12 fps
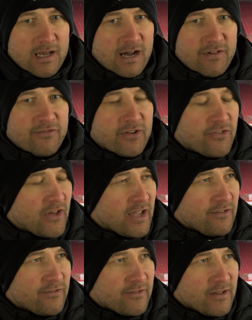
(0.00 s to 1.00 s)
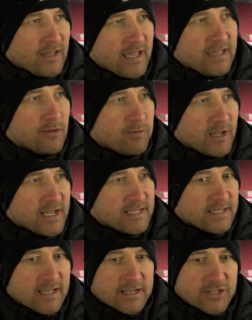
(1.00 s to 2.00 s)
have every faith in the
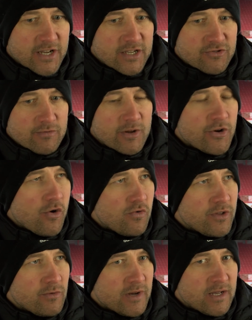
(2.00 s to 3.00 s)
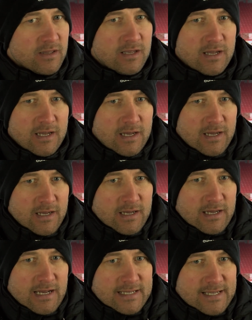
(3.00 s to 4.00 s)
players in that change room. I know they will.
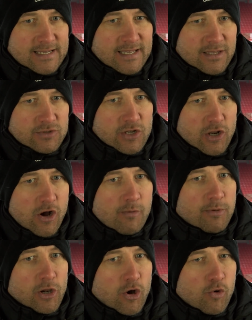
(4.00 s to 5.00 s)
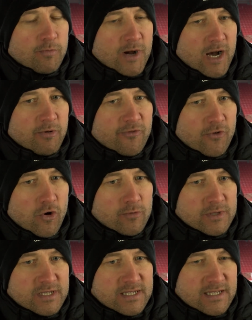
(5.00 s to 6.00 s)
As I said, there was a lot of below par
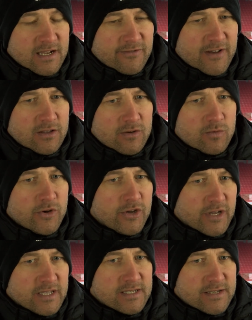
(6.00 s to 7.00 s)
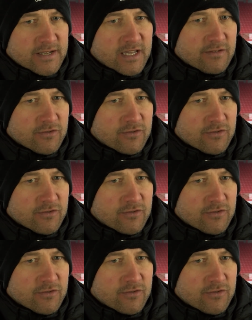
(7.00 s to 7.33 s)
performances, and I felt at Workington,